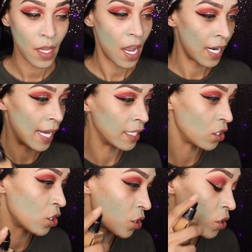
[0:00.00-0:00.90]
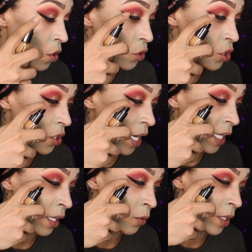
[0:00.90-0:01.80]
I like to just go straight
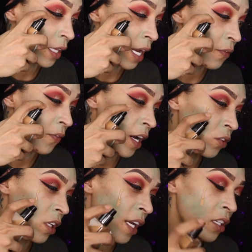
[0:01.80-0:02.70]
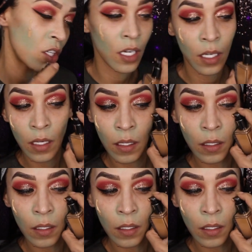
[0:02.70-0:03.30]
in with that foundation.